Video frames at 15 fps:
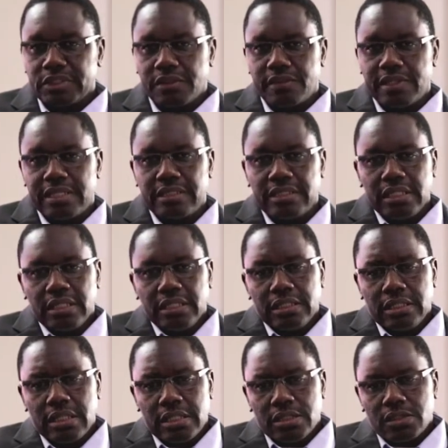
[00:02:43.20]
right?
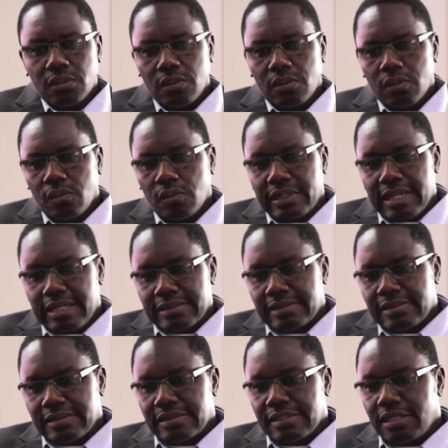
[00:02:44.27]
So with our
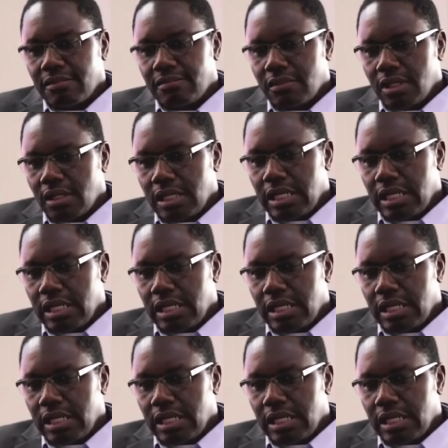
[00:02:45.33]
system,